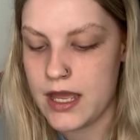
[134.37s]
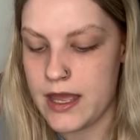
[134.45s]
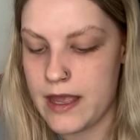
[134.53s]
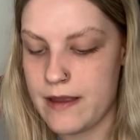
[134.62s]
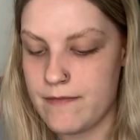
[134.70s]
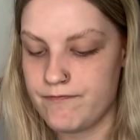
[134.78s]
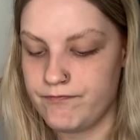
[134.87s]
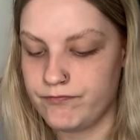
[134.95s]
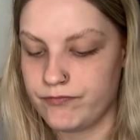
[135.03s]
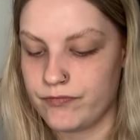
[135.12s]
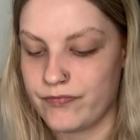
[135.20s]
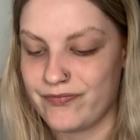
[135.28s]

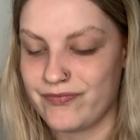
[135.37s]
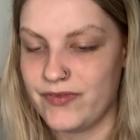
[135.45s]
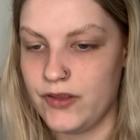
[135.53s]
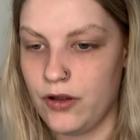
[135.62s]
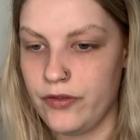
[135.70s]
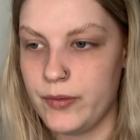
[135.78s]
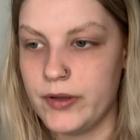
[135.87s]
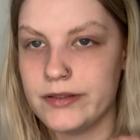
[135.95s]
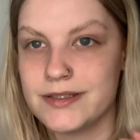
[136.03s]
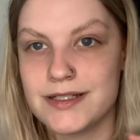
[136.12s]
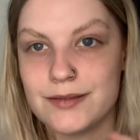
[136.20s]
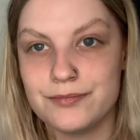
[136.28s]
Not the
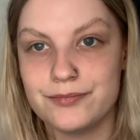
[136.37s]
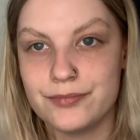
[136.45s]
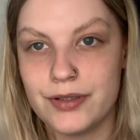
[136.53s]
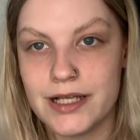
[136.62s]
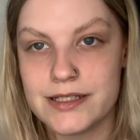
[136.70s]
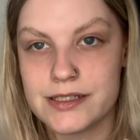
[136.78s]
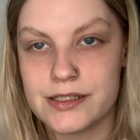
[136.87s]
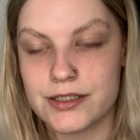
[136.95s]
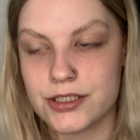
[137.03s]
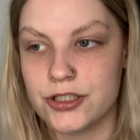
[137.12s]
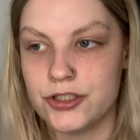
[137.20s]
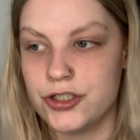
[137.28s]
most
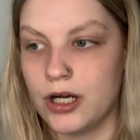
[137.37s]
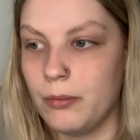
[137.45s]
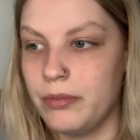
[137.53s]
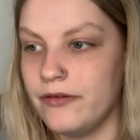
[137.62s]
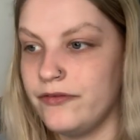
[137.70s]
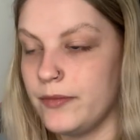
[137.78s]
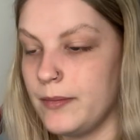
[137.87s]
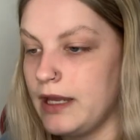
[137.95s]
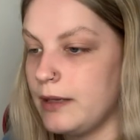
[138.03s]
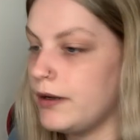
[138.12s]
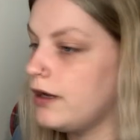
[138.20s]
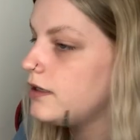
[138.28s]
pleasant job for
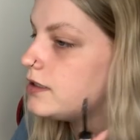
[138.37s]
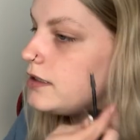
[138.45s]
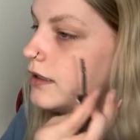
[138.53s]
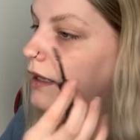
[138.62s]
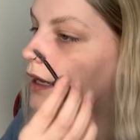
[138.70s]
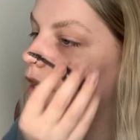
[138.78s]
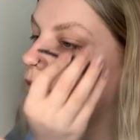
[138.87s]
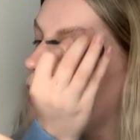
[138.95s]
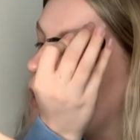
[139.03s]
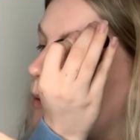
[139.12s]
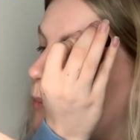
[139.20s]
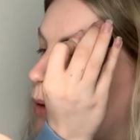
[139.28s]
me personally.
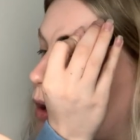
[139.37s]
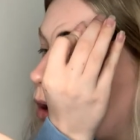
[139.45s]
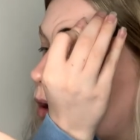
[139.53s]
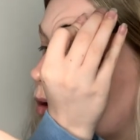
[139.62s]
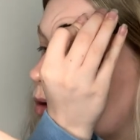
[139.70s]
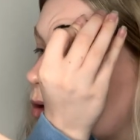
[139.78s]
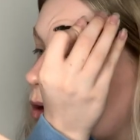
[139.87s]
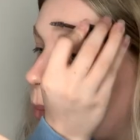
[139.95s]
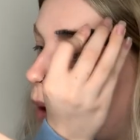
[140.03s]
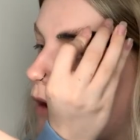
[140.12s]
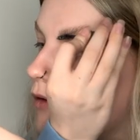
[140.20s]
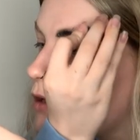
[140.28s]
But
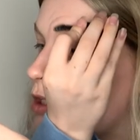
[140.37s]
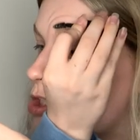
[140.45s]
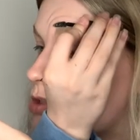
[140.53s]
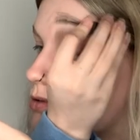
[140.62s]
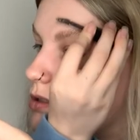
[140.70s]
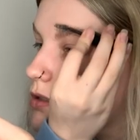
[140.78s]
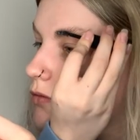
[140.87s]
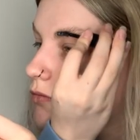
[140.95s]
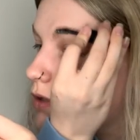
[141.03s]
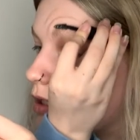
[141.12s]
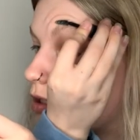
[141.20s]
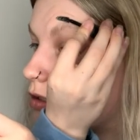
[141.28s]
apparently she was
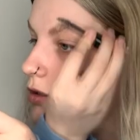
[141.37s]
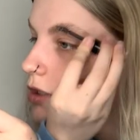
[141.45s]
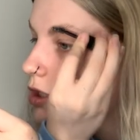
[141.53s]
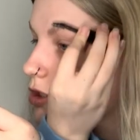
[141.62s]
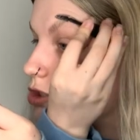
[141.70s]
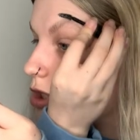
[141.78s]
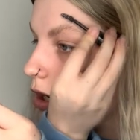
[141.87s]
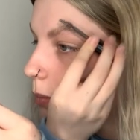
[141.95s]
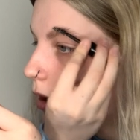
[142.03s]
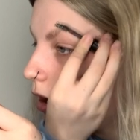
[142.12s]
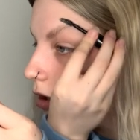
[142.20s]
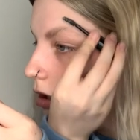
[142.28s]
really good at her
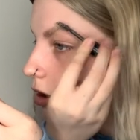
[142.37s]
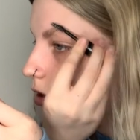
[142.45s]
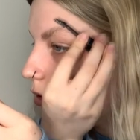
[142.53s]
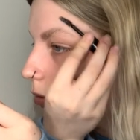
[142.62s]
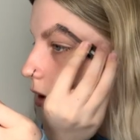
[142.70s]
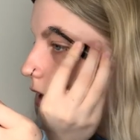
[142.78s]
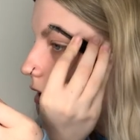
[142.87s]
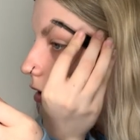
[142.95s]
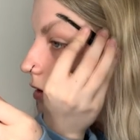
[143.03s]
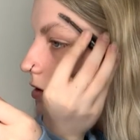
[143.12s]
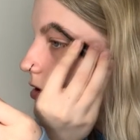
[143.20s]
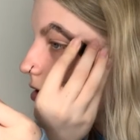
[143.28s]
job. All her
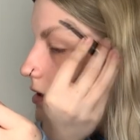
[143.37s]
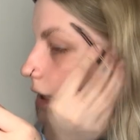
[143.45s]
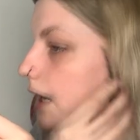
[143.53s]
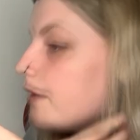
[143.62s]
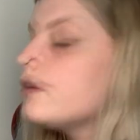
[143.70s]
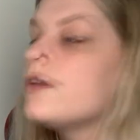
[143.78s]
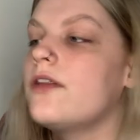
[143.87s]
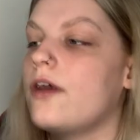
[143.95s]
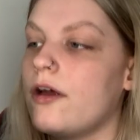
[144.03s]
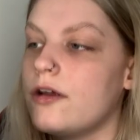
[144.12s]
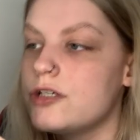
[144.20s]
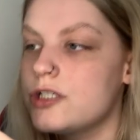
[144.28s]
co-workers said
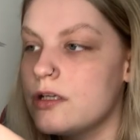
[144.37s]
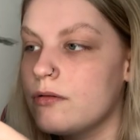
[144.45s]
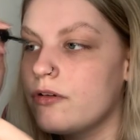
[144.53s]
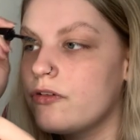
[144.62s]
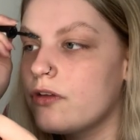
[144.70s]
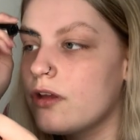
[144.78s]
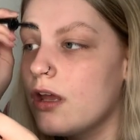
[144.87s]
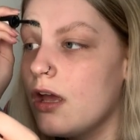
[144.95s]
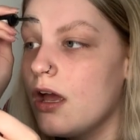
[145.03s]
that she was